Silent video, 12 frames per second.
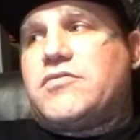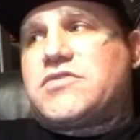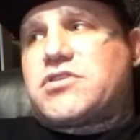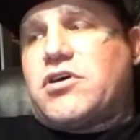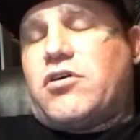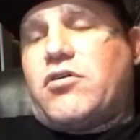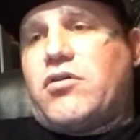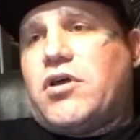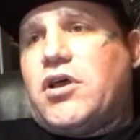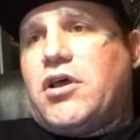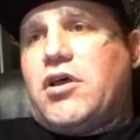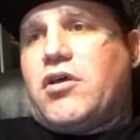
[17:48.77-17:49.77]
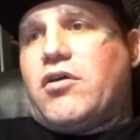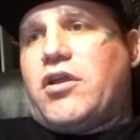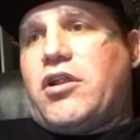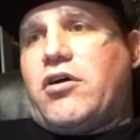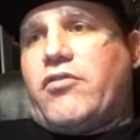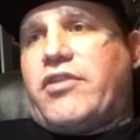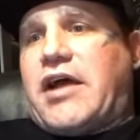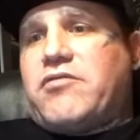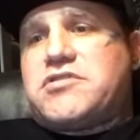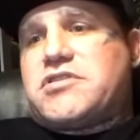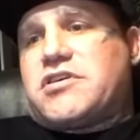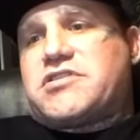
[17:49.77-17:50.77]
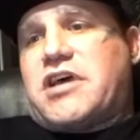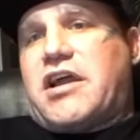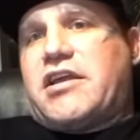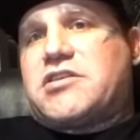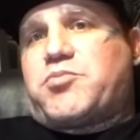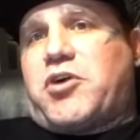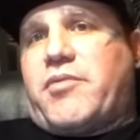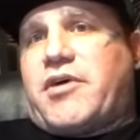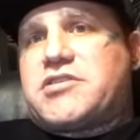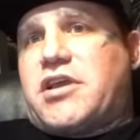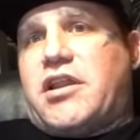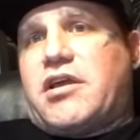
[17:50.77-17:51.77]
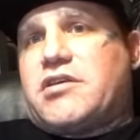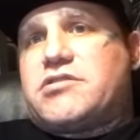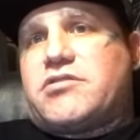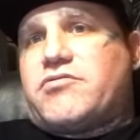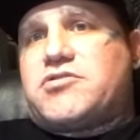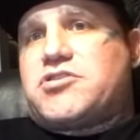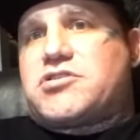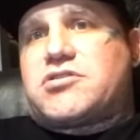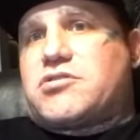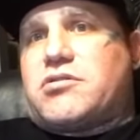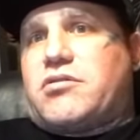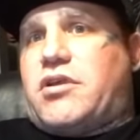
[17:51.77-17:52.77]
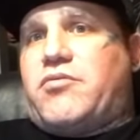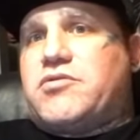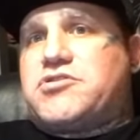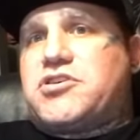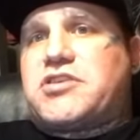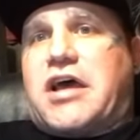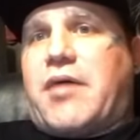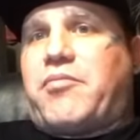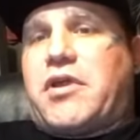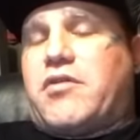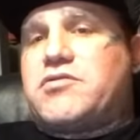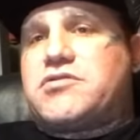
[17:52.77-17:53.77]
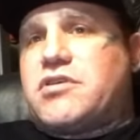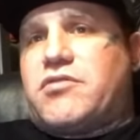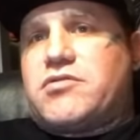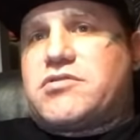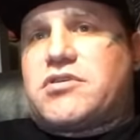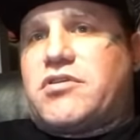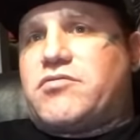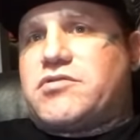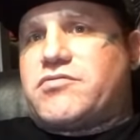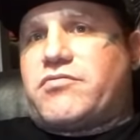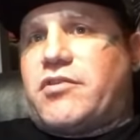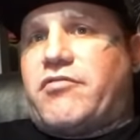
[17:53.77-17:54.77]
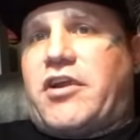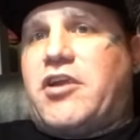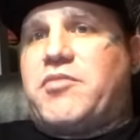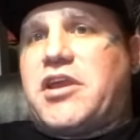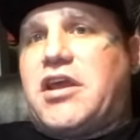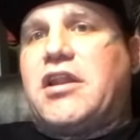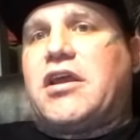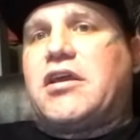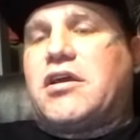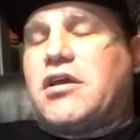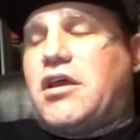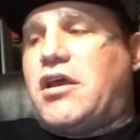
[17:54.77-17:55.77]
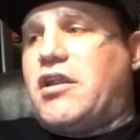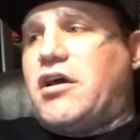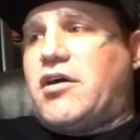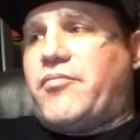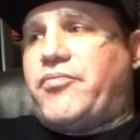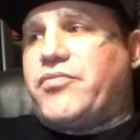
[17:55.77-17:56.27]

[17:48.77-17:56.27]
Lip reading: so, that was the excitingest part about skating, is it was just happening. It was the very beginning. And,